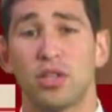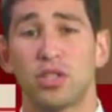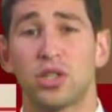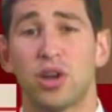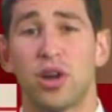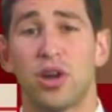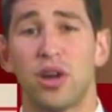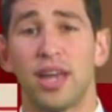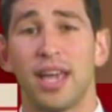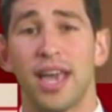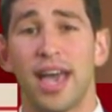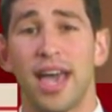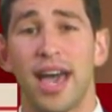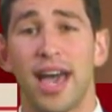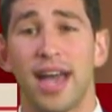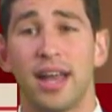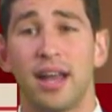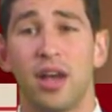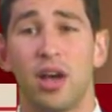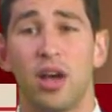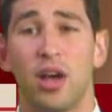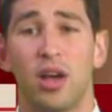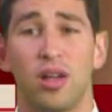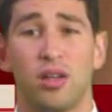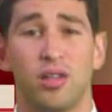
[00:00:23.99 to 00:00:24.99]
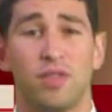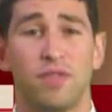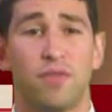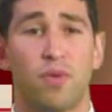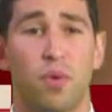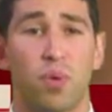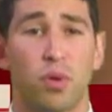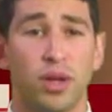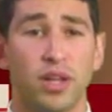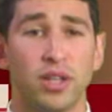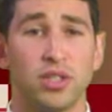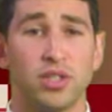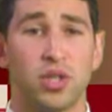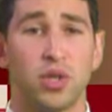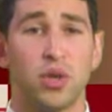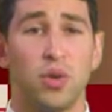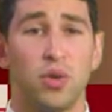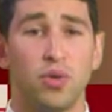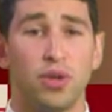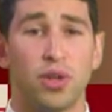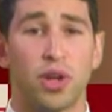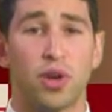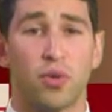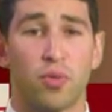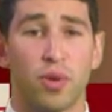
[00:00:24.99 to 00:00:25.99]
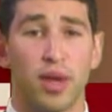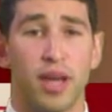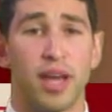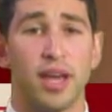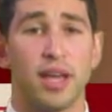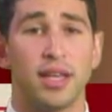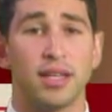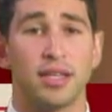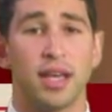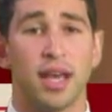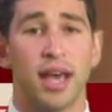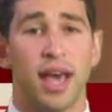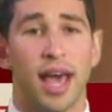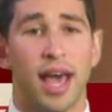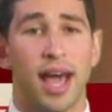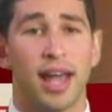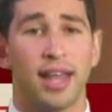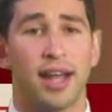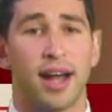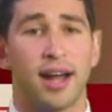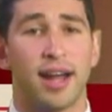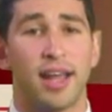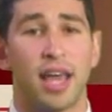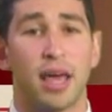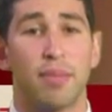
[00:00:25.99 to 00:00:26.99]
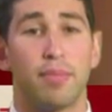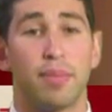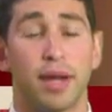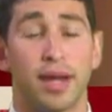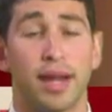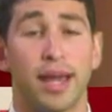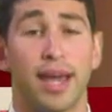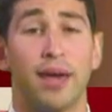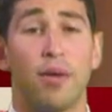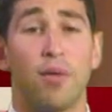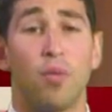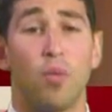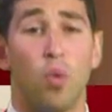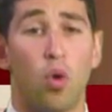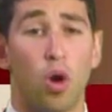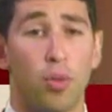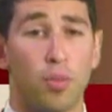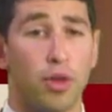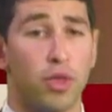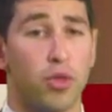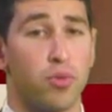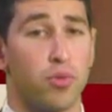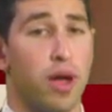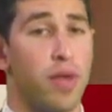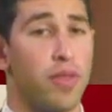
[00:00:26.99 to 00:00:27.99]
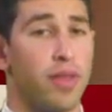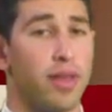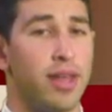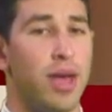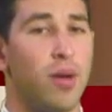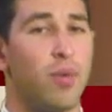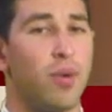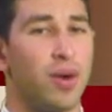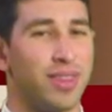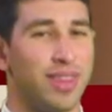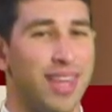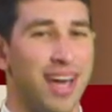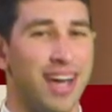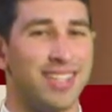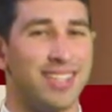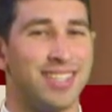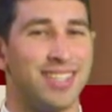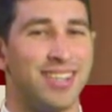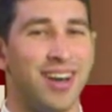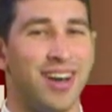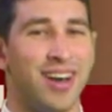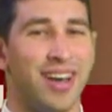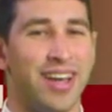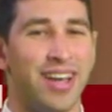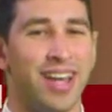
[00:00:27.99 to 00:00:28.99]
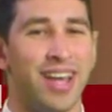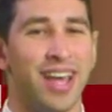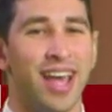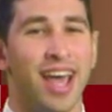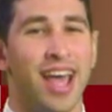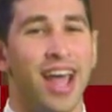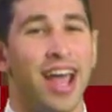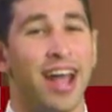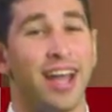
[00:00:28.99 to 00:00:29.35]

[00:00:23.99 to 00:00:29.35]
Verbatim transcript: starting at 42 degrees at 9 a.m., but it can get warmer throughout the day with that sun.